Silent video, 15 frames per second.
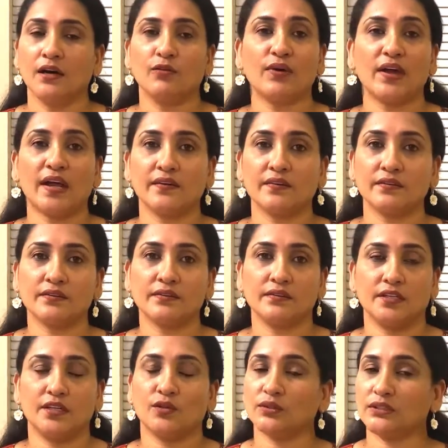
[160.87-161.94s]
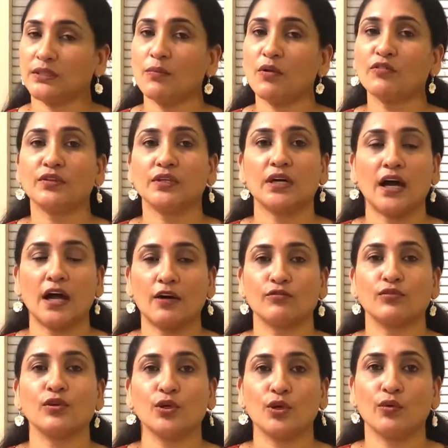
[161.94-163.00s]
where you know some of the
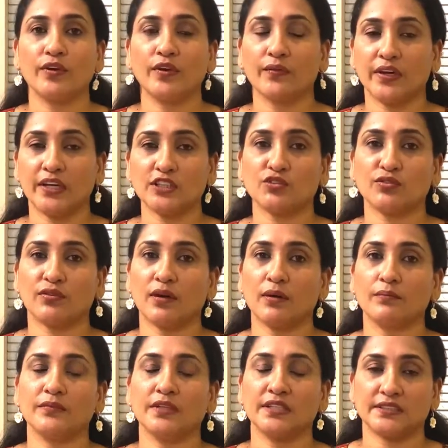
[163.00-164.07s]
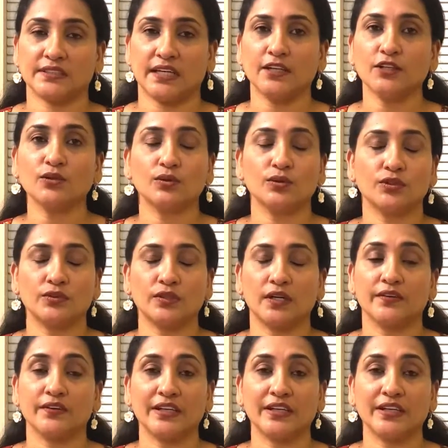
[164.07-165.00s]
harmful UV rays from the sun could uh,